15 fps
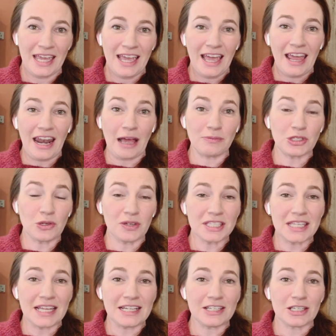And I'm so
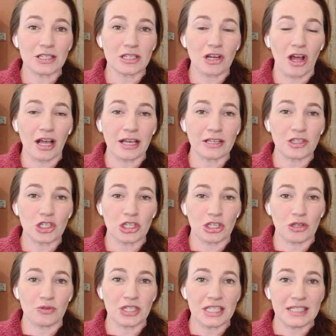excited to talk to
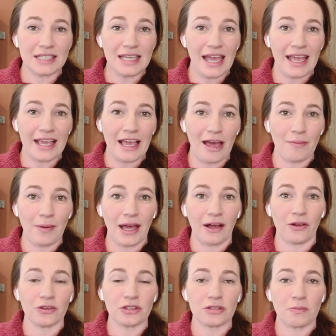you today
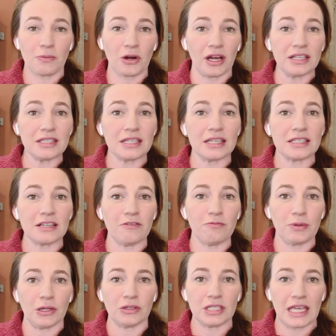about the process of
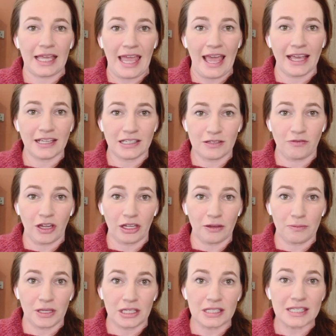building a
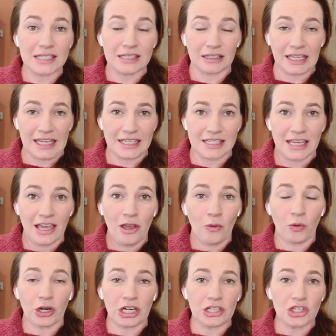development slate.
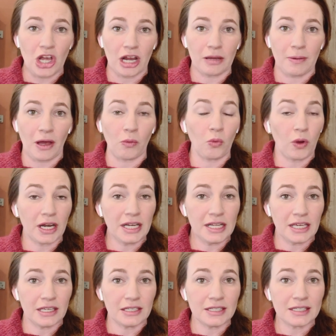We're going to talk about what it
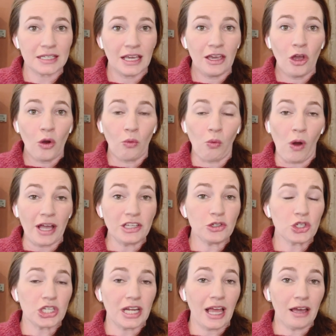is, why you
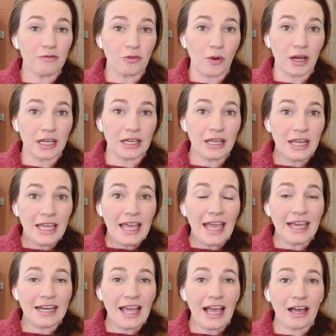should have one,
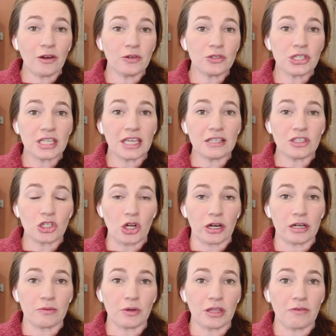and how to get
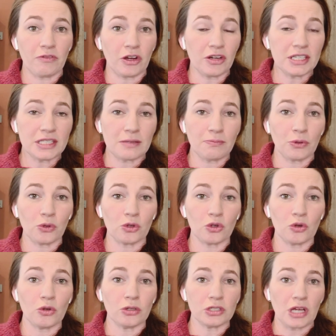started with a very simple
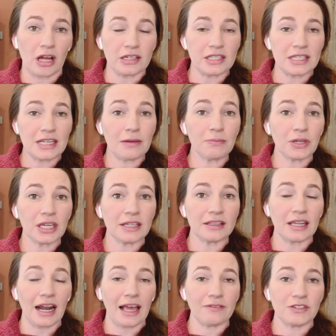Google Docs template
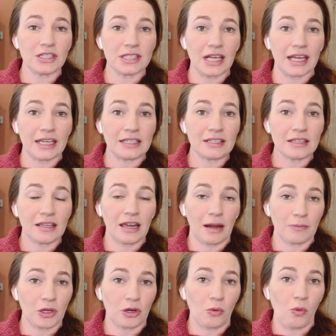that I've designed, and
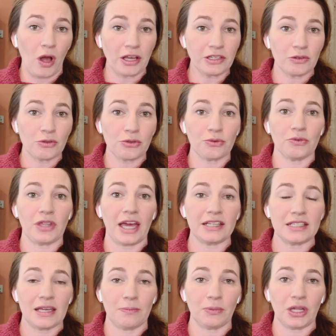I'm going to walk you through that
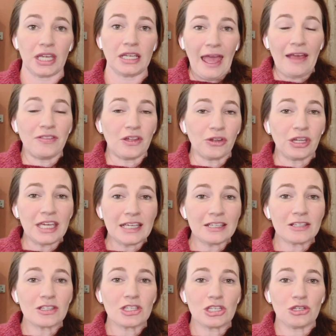template. And the
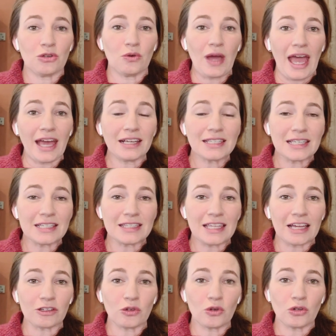link to access
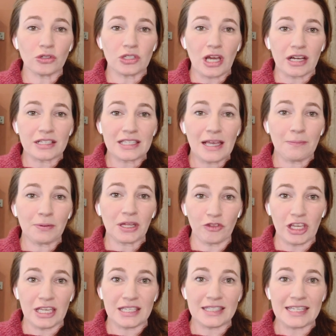that Google Doc template
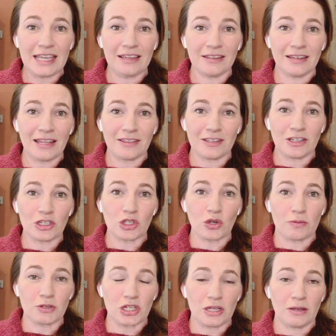is in the
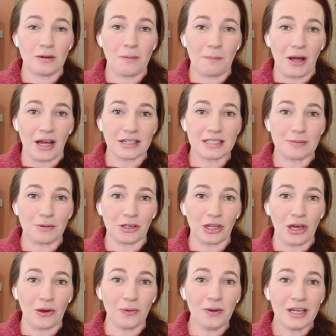description box
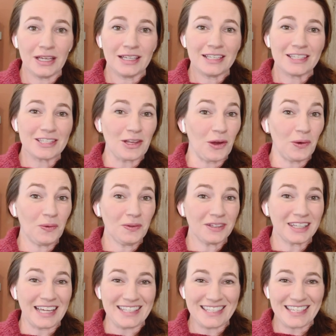below. So
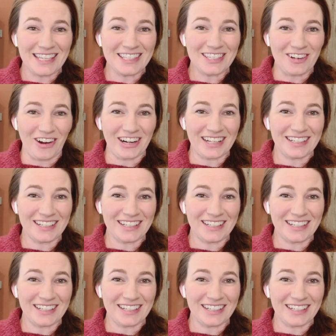let's get started.